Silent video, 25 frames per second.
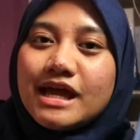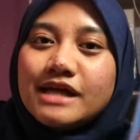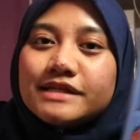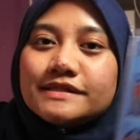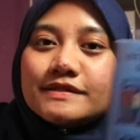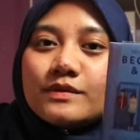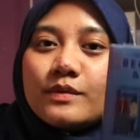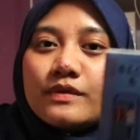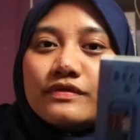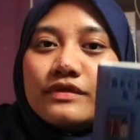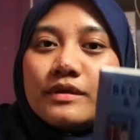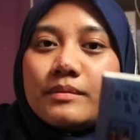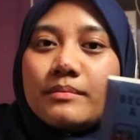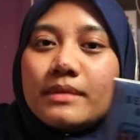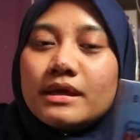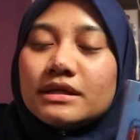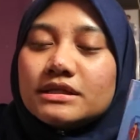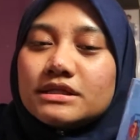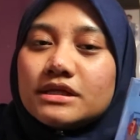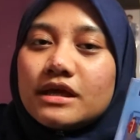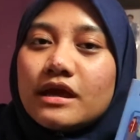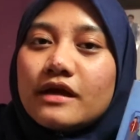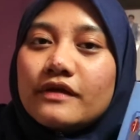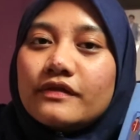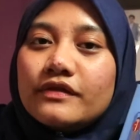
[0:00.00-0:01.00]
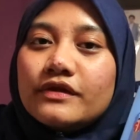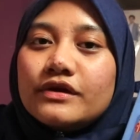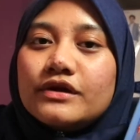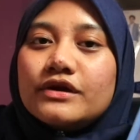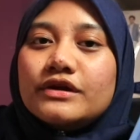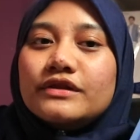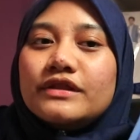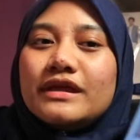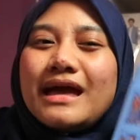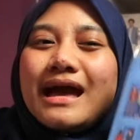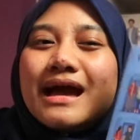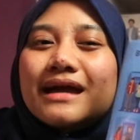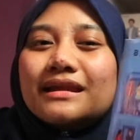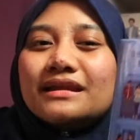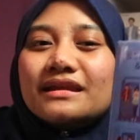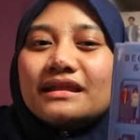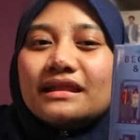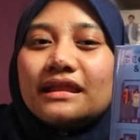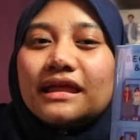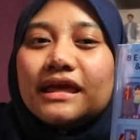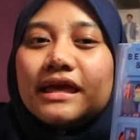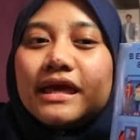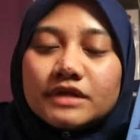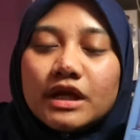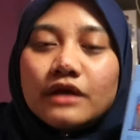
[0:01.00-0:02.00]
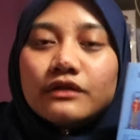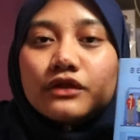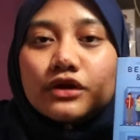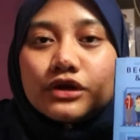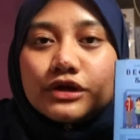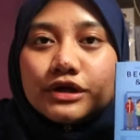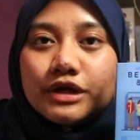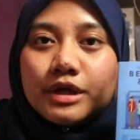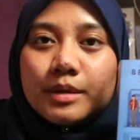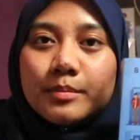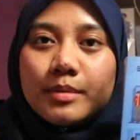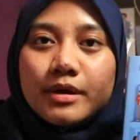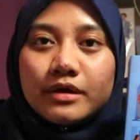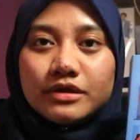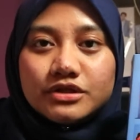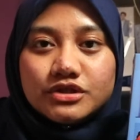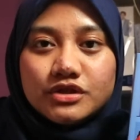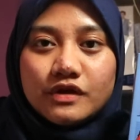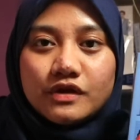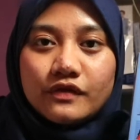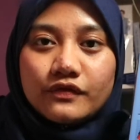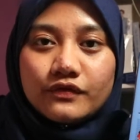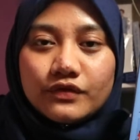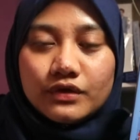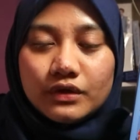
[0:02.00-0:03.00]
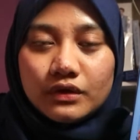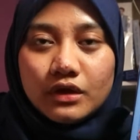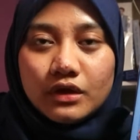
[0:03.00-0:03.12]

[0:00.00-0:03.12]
So when they met together, they kind of like learn about each other a